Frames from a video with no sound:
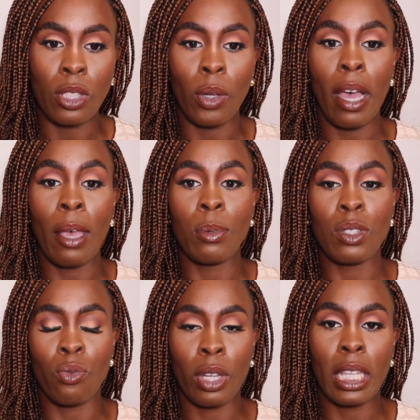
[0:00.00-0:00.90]
So I was
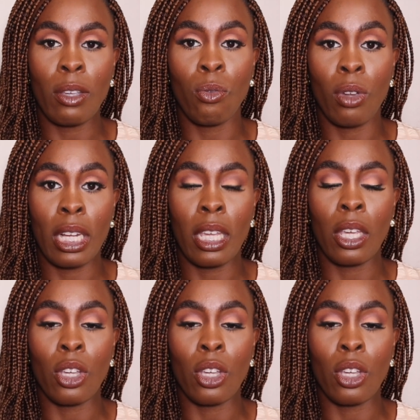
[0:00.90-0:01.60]
really, really